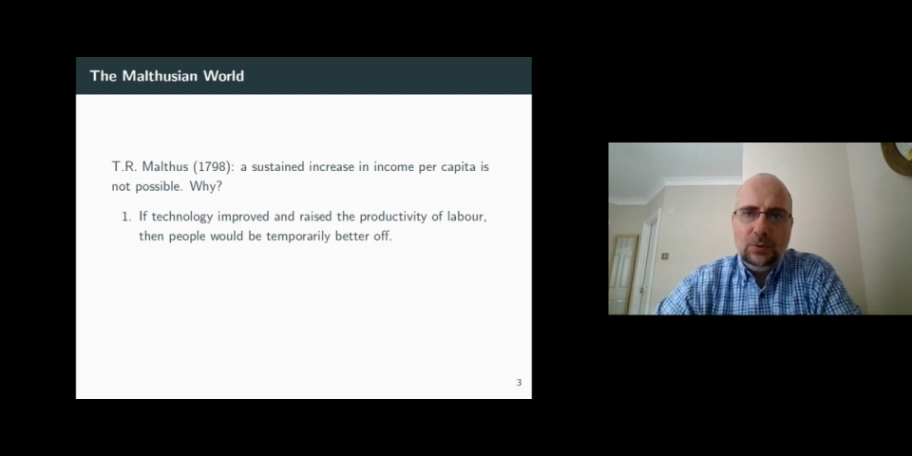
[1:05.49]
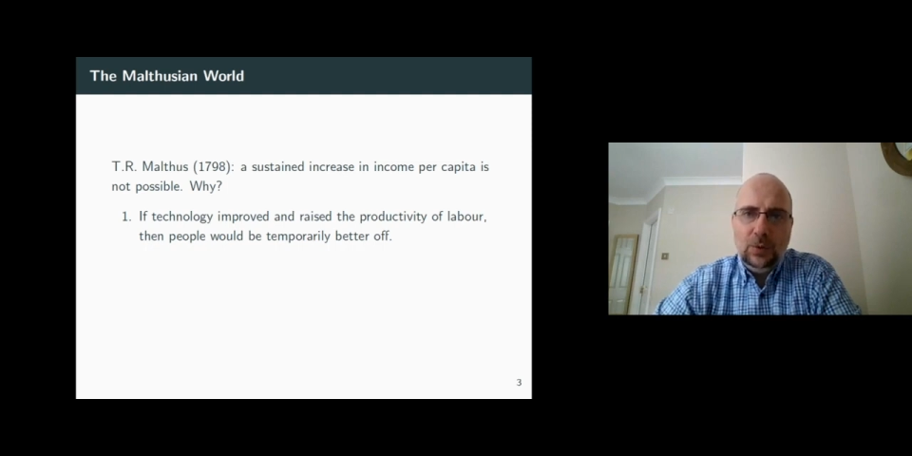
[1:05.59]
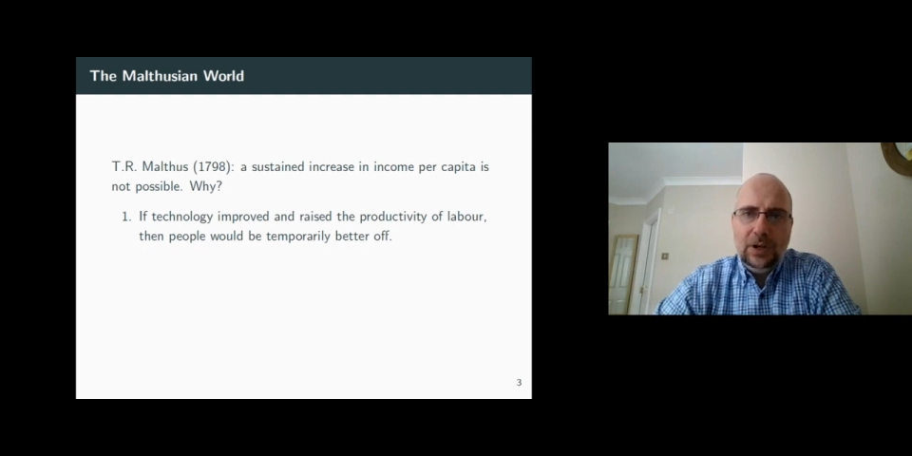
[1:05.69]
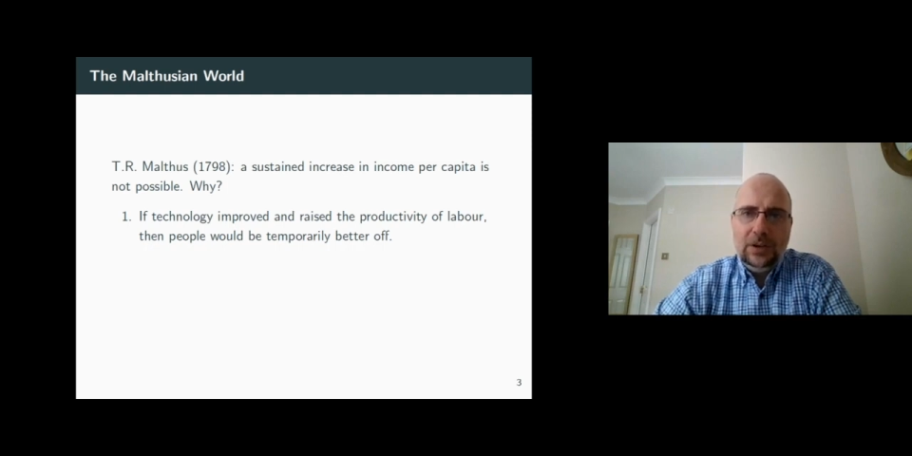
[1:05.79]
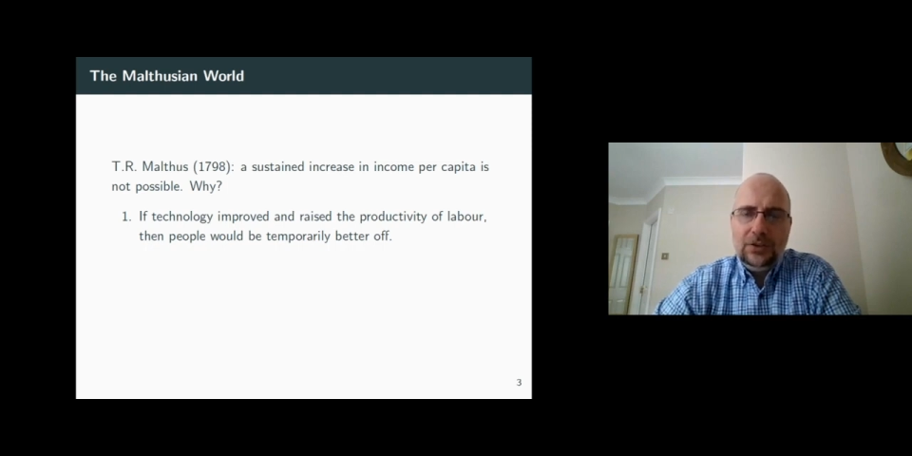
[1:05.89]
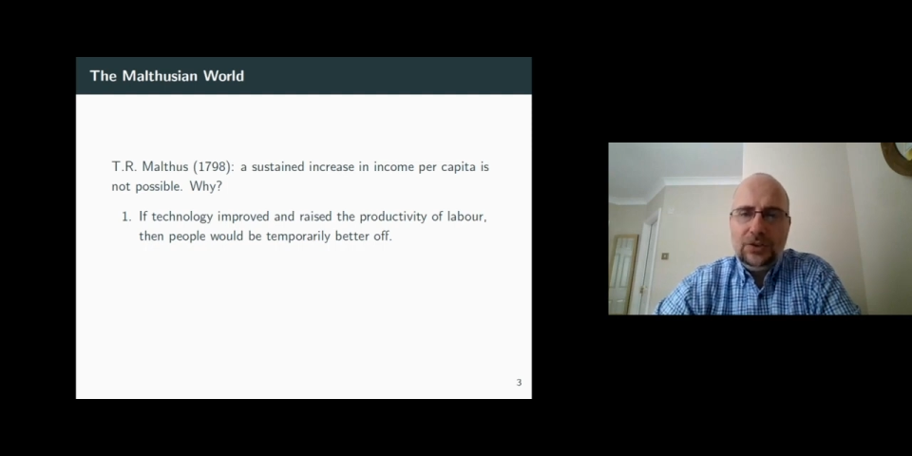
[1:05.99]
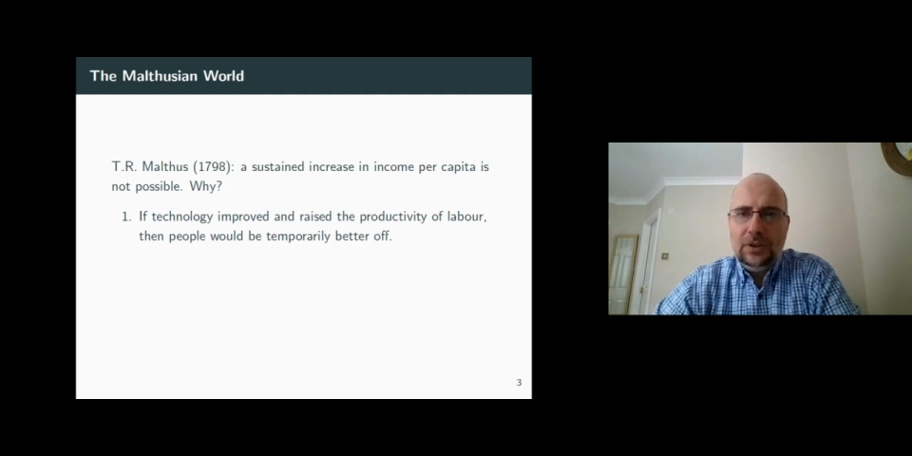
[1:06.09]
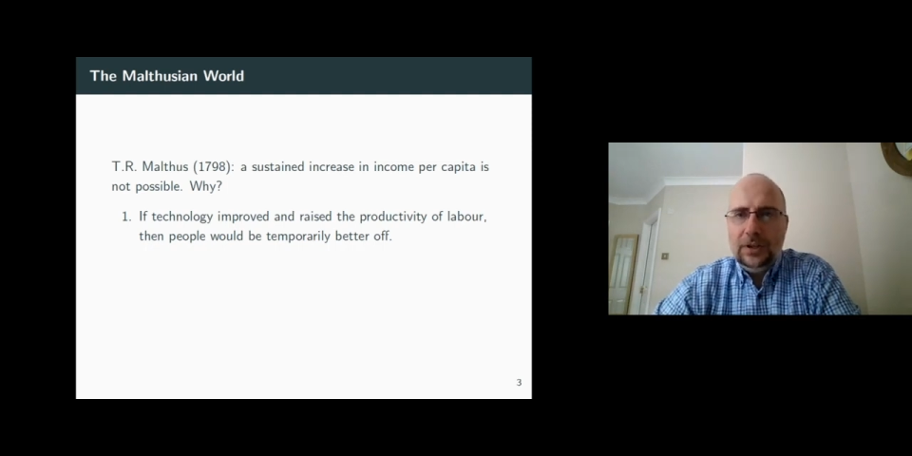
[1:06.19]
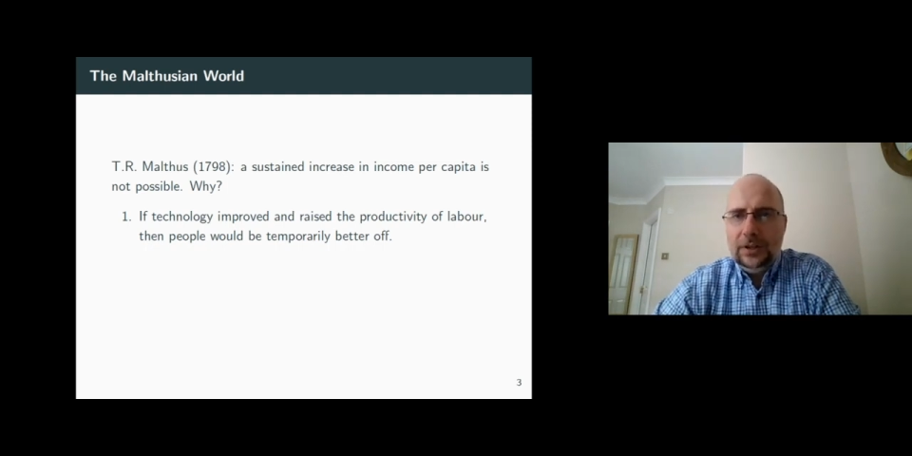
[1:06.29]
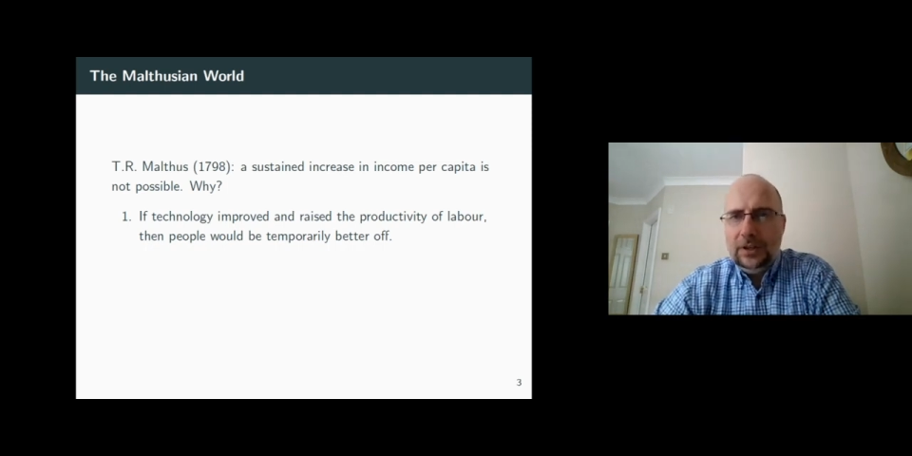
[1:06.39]
20 years
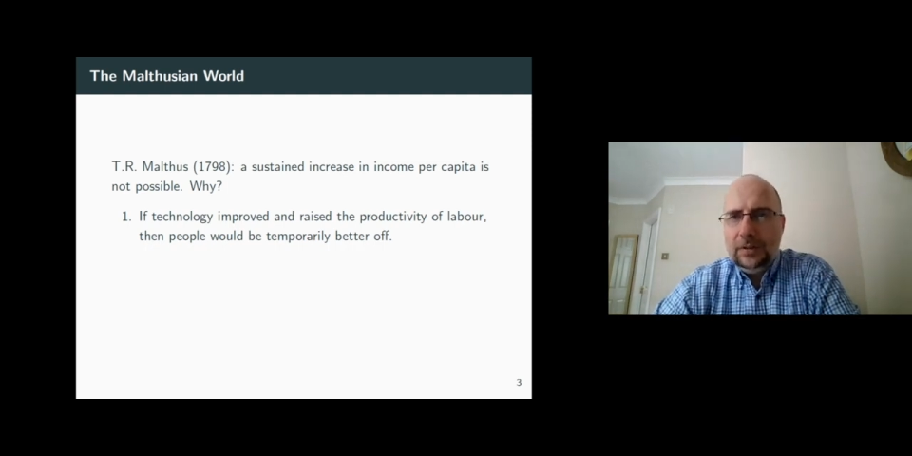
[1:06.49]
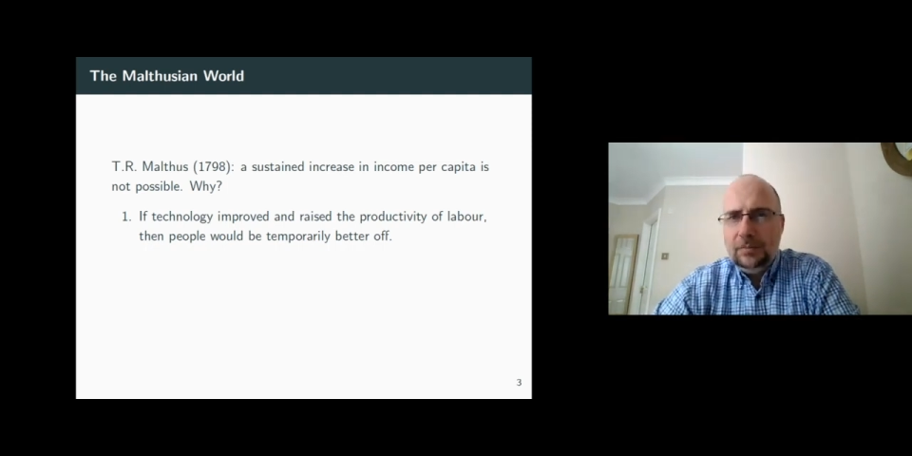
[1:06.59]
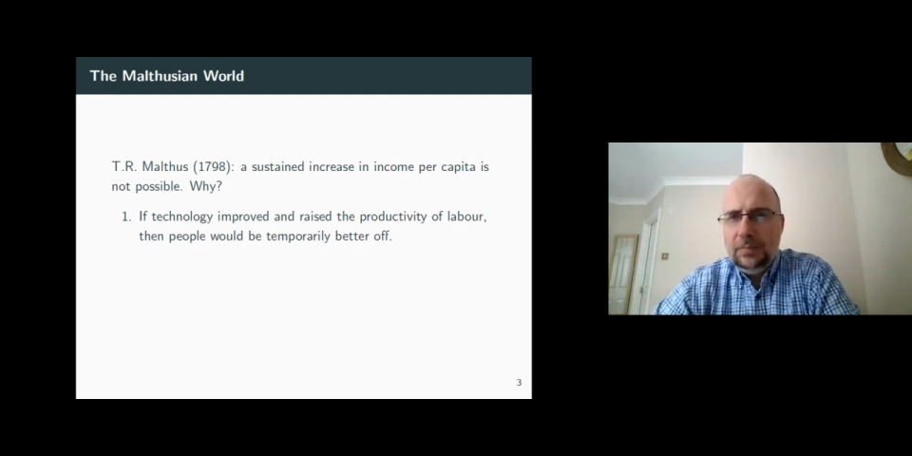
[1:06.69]
earlier,